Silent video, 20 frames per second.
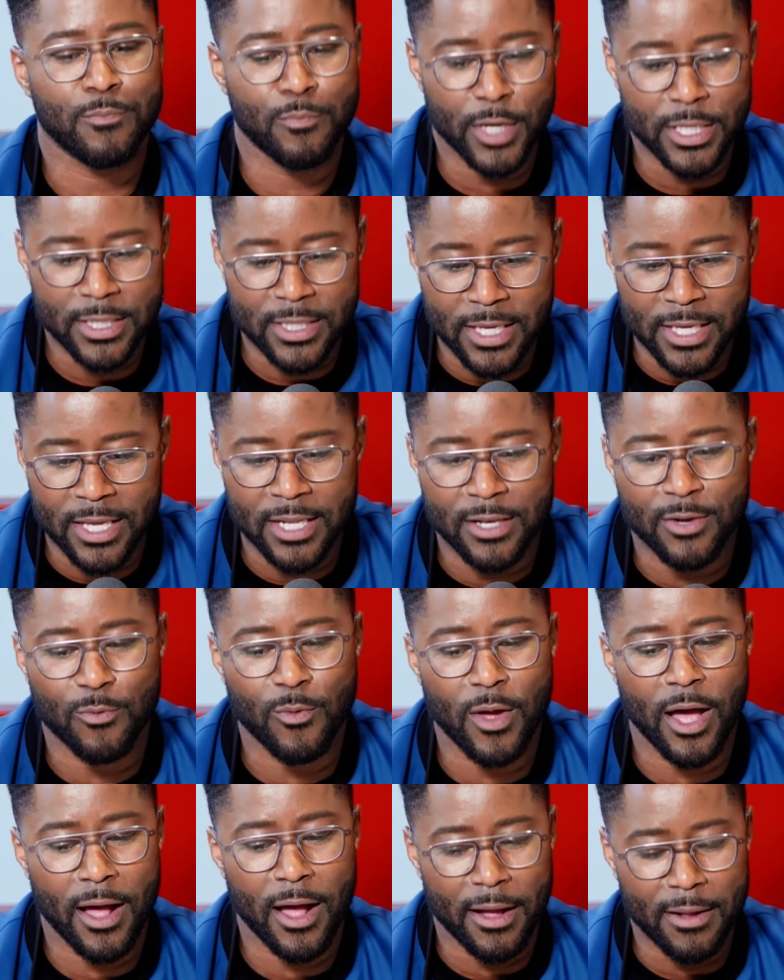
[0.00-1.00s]
But then
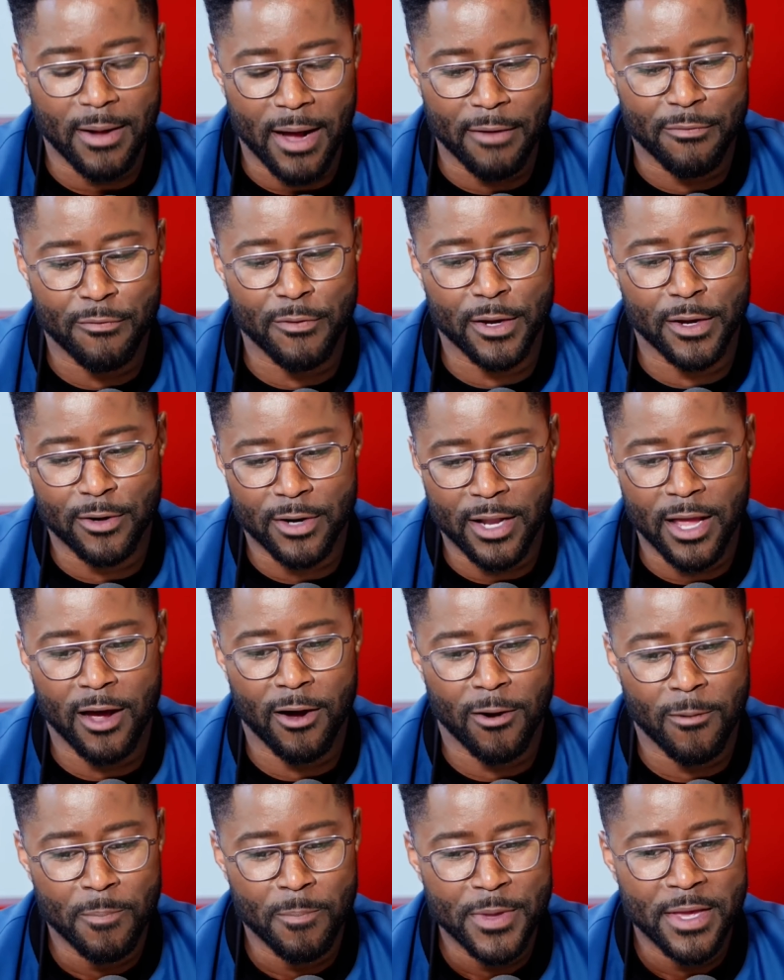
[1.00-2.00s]
I figured
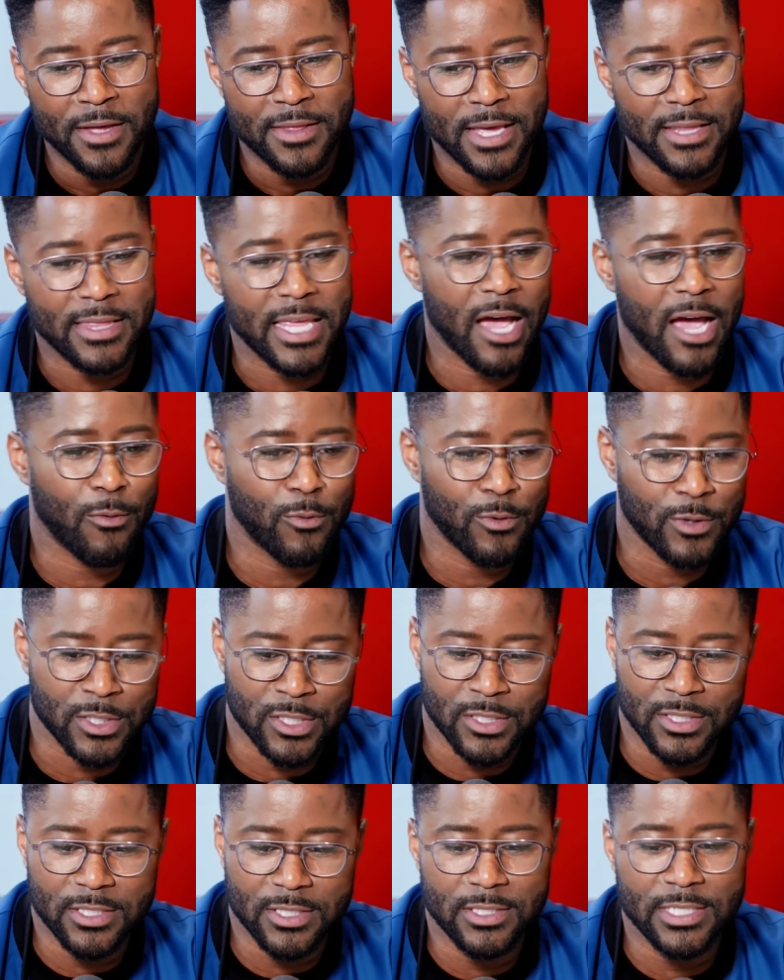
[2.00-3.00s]
out that
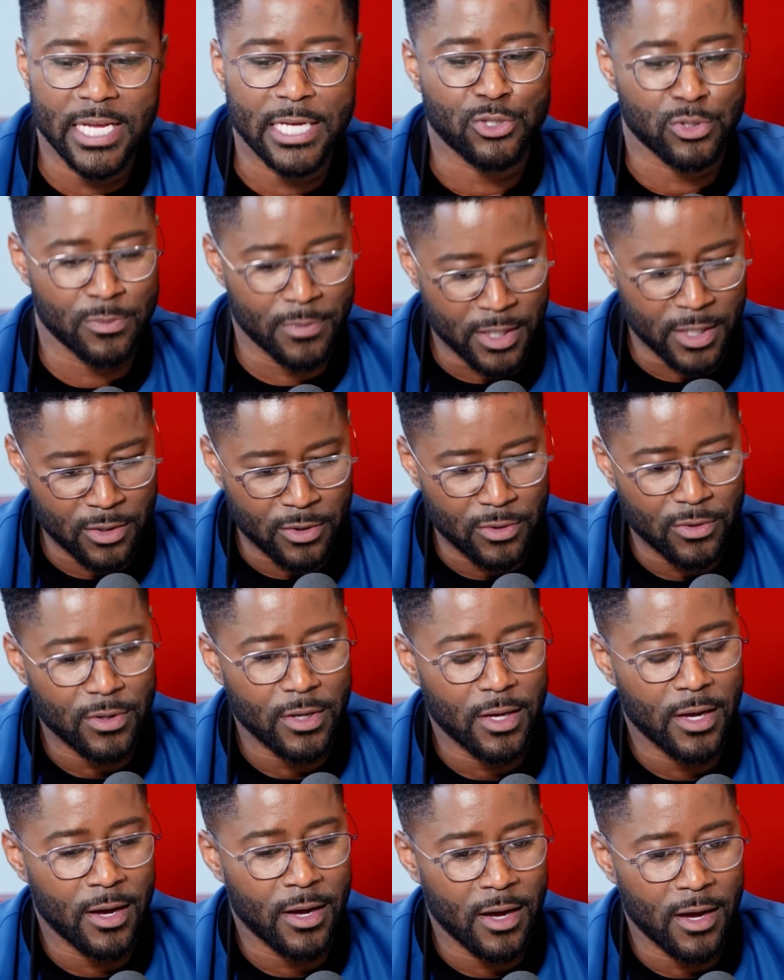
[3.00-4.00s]
was detrimental,
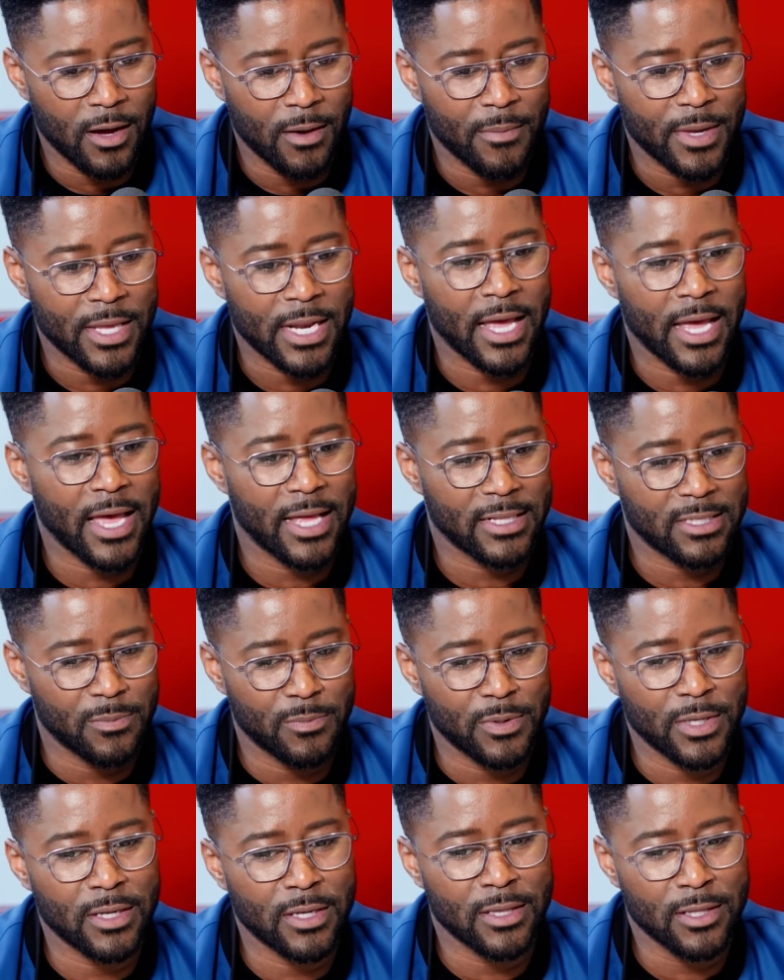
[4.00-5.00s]
and I had to
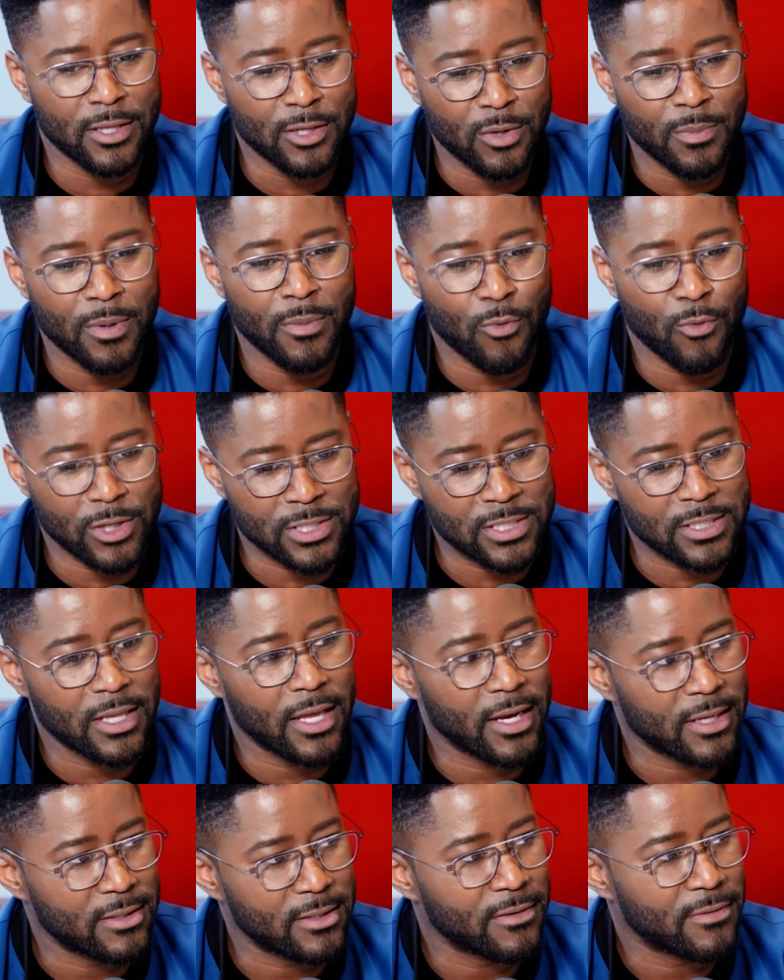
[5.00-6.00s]
be a little bit more
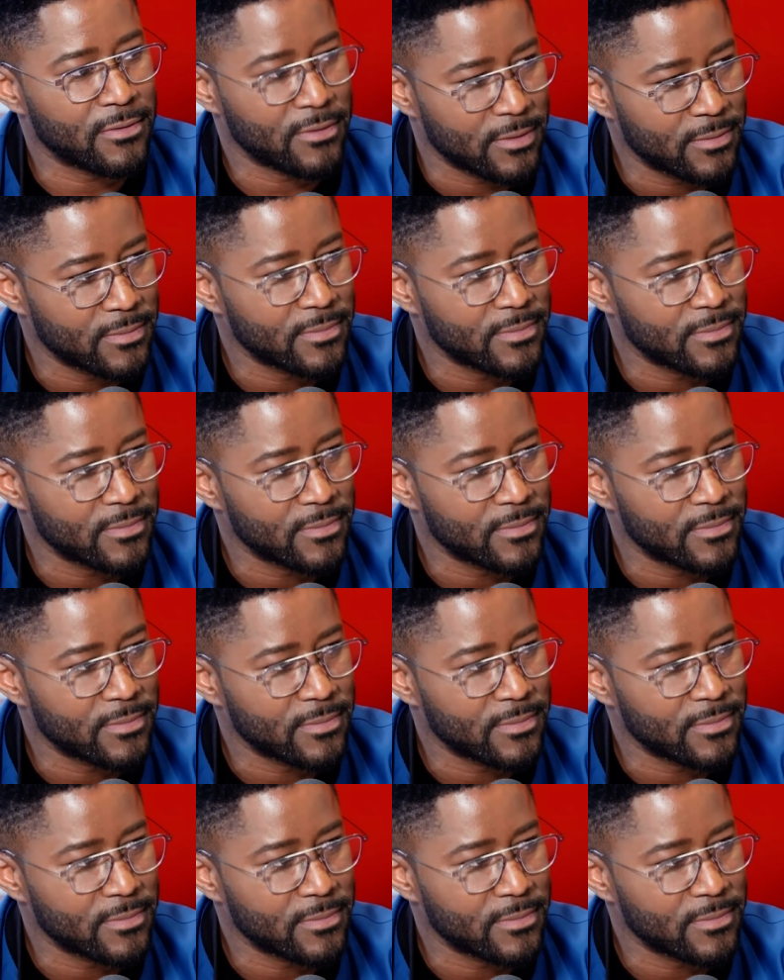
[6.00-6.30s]
selective.